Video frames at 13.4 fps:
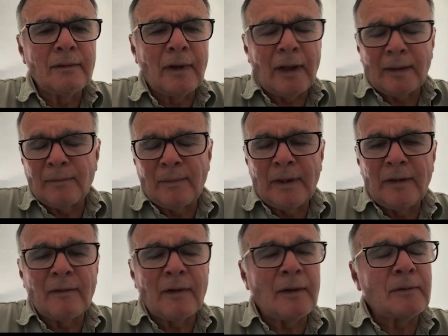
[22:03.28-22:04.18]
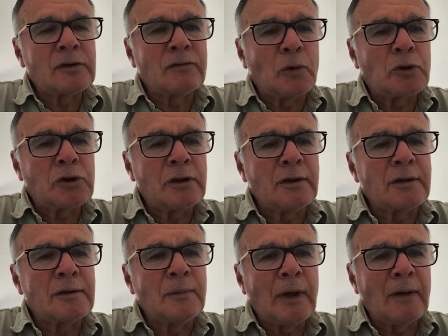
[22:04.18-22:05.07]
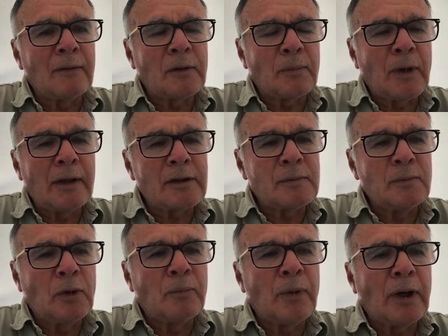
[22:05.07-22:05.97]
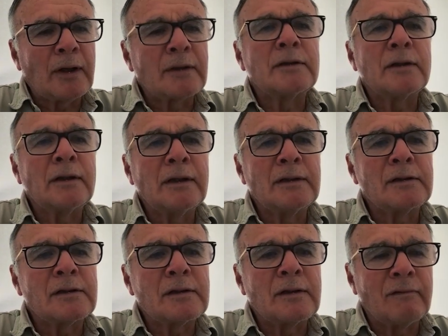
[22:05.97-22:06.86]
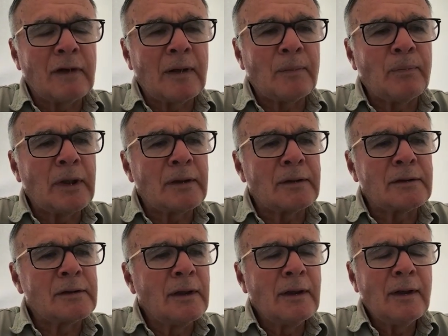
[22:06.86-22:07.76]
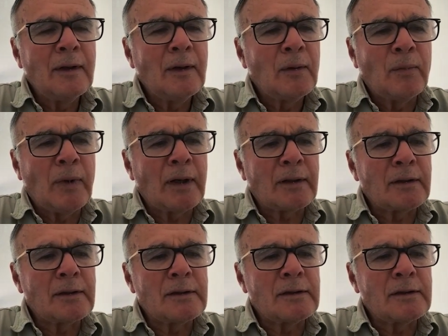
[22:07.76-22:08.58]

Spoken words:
I believe I was fortunate to be able to play a small part in his development, but